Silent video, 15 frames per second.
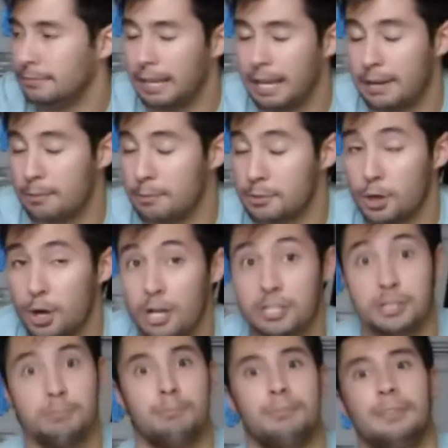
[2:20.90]
and it was
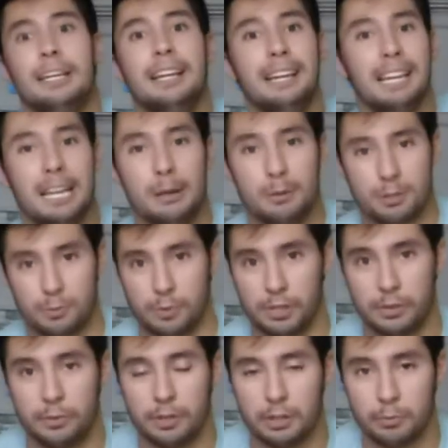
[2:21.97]
awesome. It was
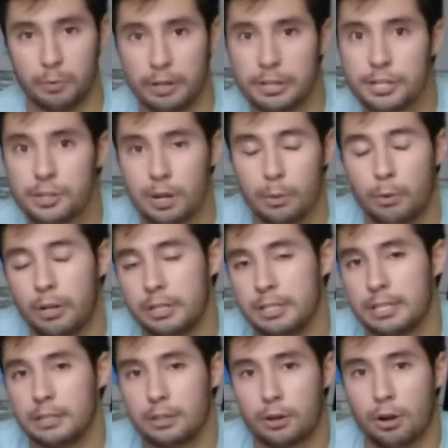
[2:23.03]
really, really rich, so I
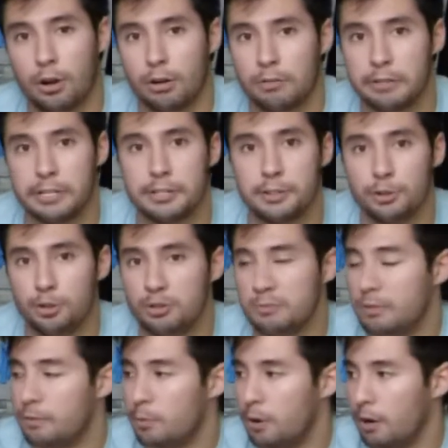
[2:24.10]
wanted to get the car retuned
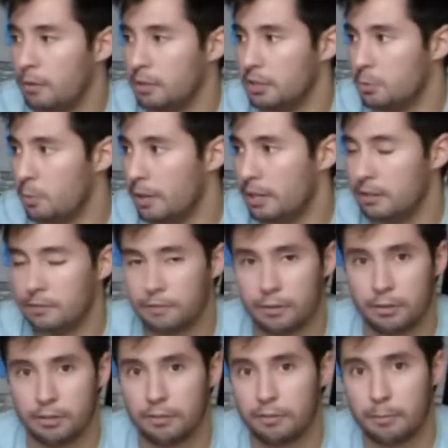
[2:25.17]
before I really went in
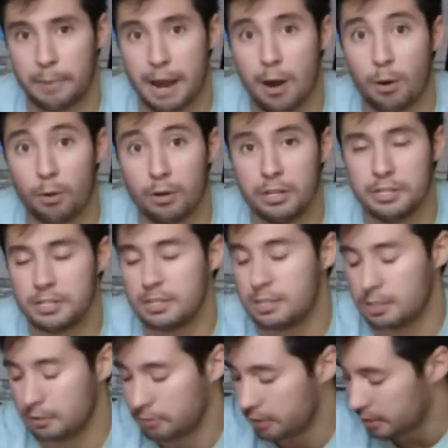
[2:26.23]
for power runs and
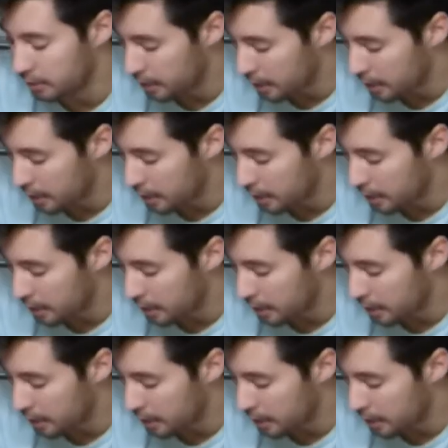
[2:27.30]
stuff like